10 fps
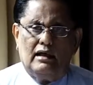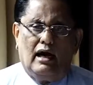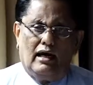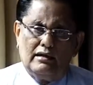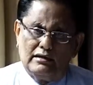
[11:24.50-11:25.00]

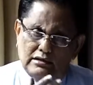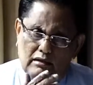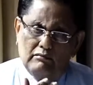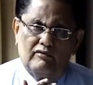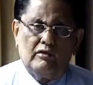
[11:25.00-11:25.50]
under
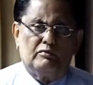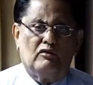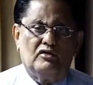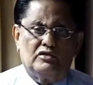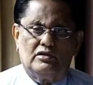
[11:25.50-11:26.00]
some of the
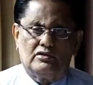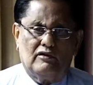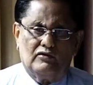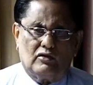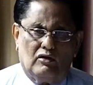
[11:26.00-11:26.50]
provisions
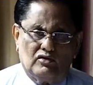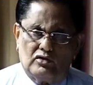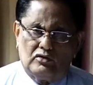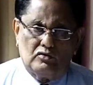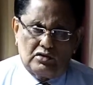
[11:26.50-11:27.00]
of the
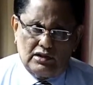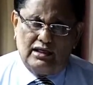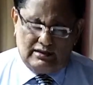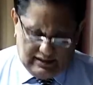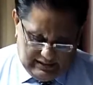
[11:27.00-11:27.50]
Constitution. I
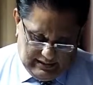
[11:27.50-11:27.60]
said